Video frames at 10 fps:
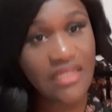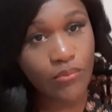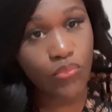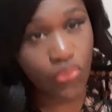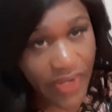need a
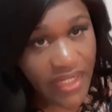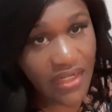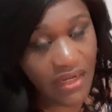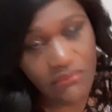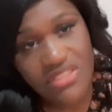
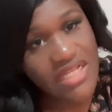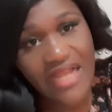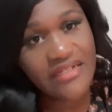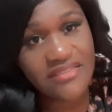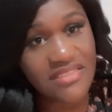break, which
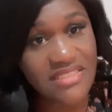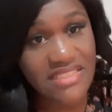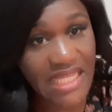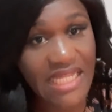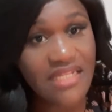I
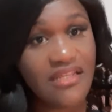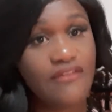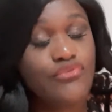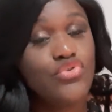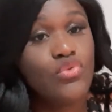understand
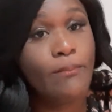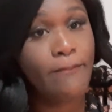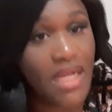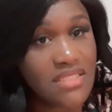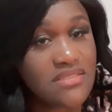if you
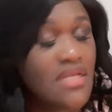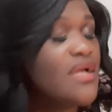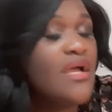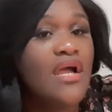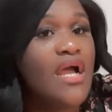must.
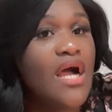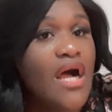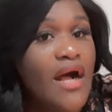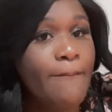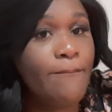
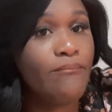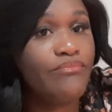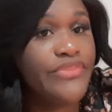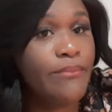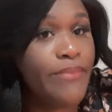
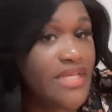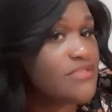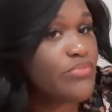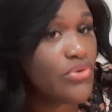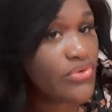The
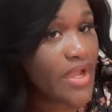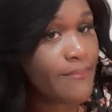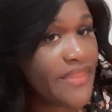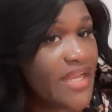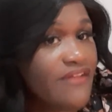best
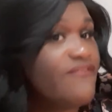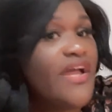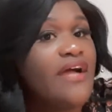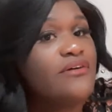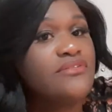program that I
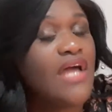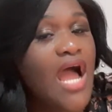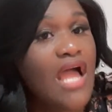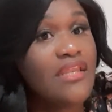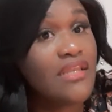found,
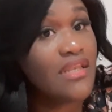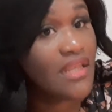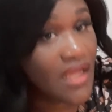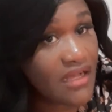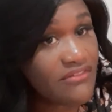I
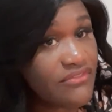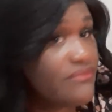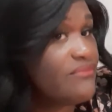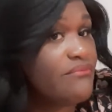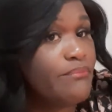love
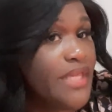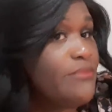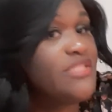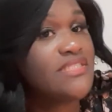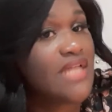
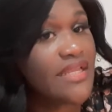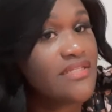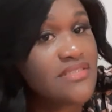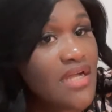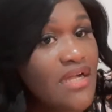Baby
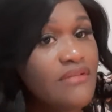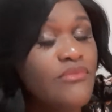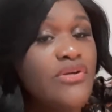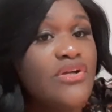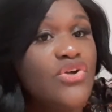Signing
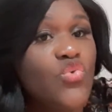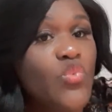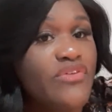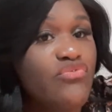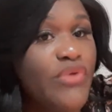Time
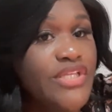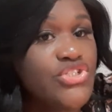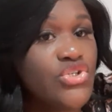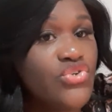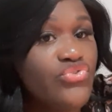with
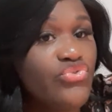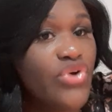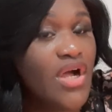Rachel,